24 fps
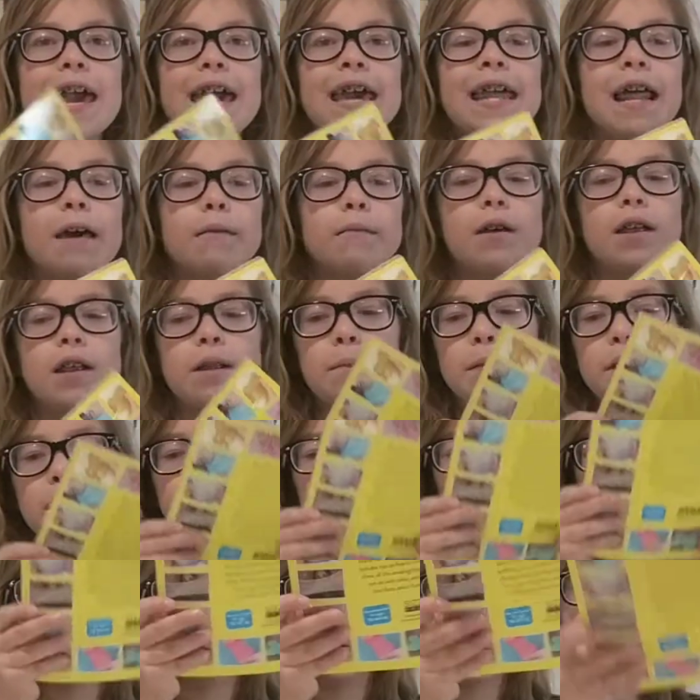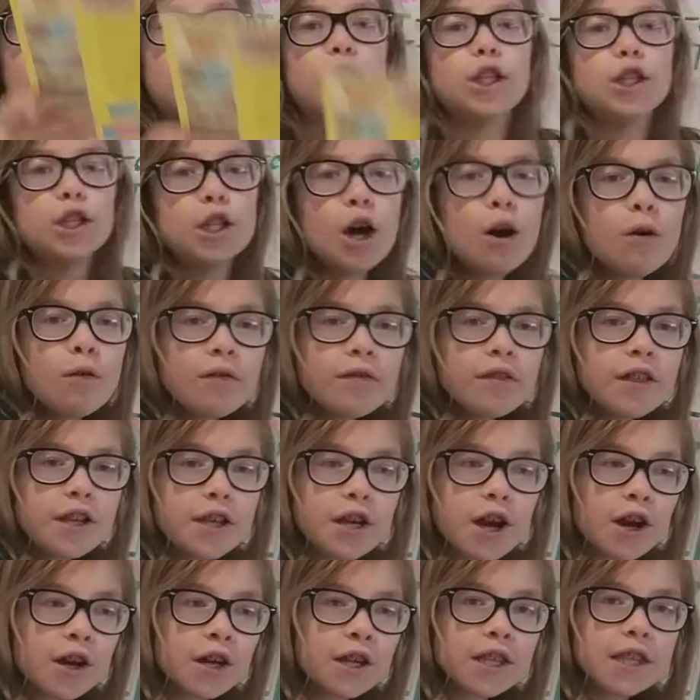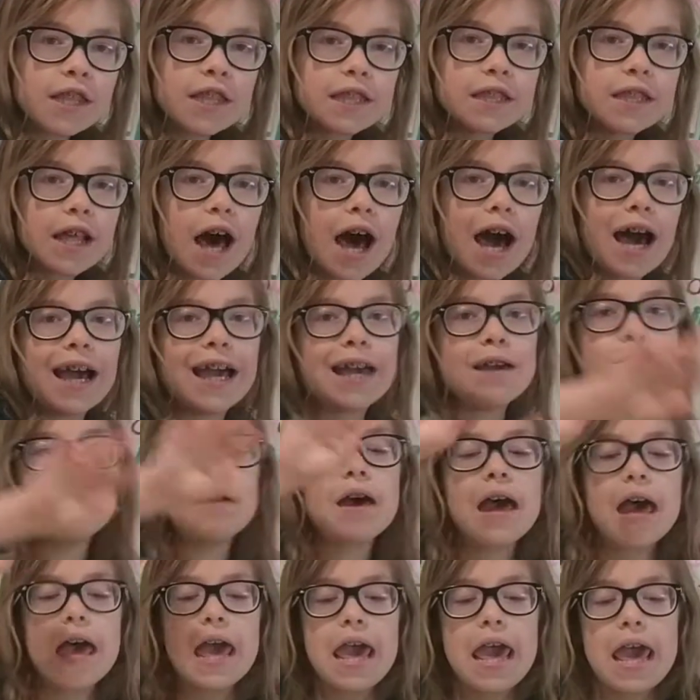And I'm going to be doing a glow-in-the-dark slime,